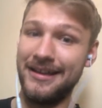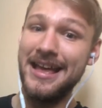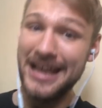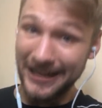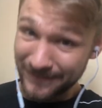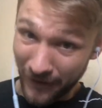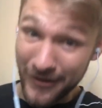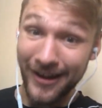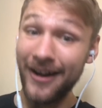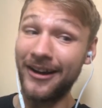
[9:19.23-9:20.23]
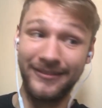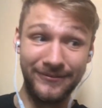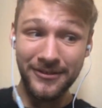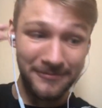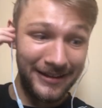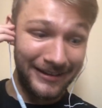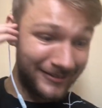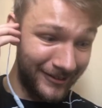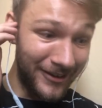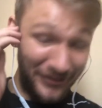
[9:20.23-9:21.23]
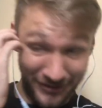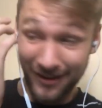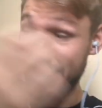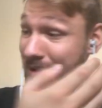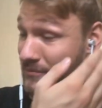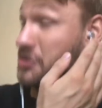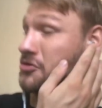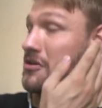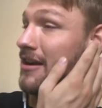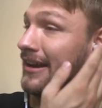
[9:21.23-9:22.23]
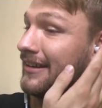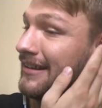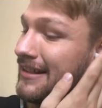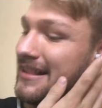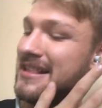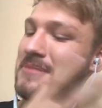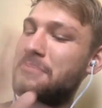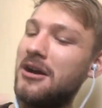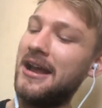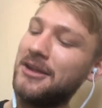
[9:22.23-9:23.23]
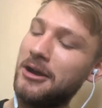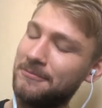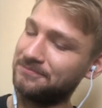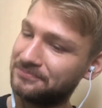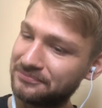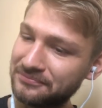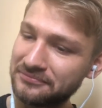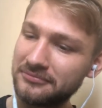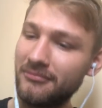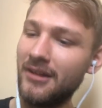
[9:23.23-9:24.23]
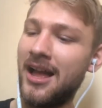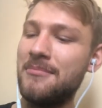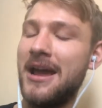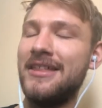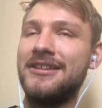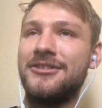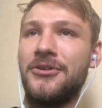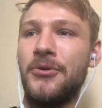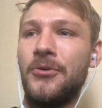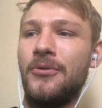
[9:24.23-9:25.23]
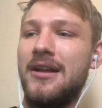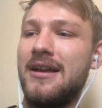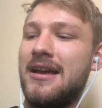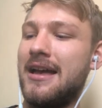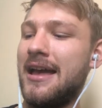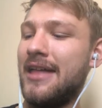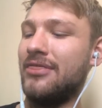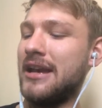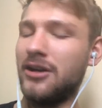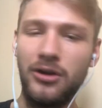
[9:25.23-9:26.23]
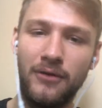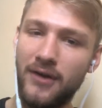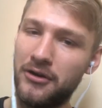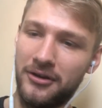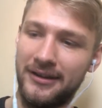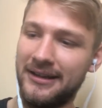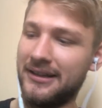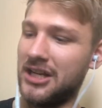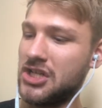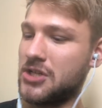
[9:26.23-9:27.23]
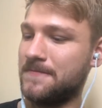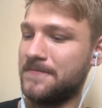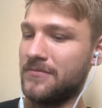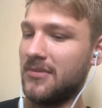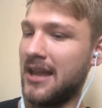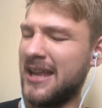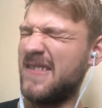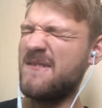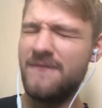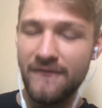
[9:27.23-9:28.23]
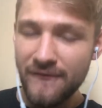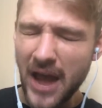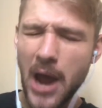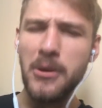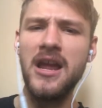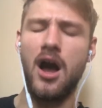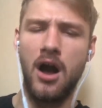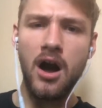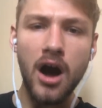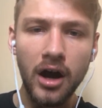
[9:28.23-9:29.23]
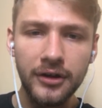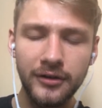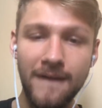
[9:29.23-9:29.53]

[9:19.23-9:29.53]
It's very hard for me to learn Thai. I'm still trying. But anyway, I'm at this school, and they don't know very good English, and it's very hard.